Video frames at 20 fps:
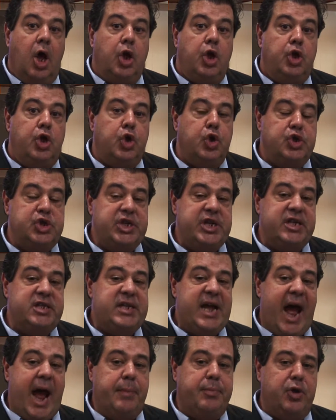using a
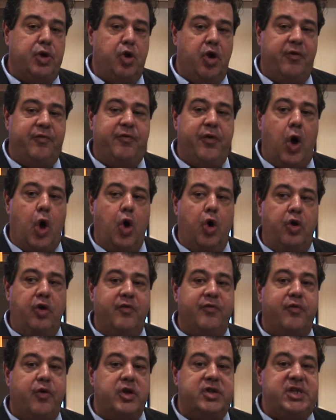tablet or a phone
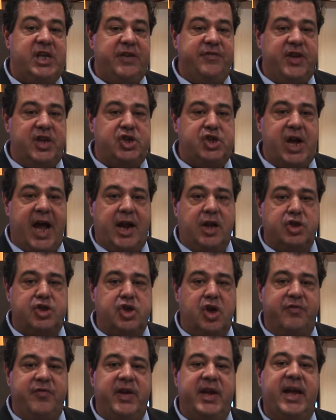for TV channel
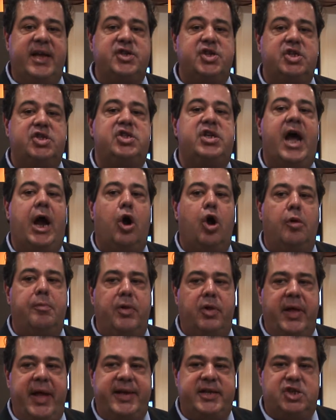surfing is a
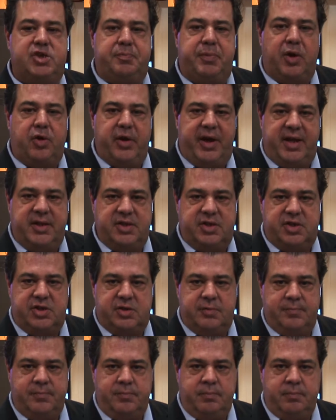terrible experience.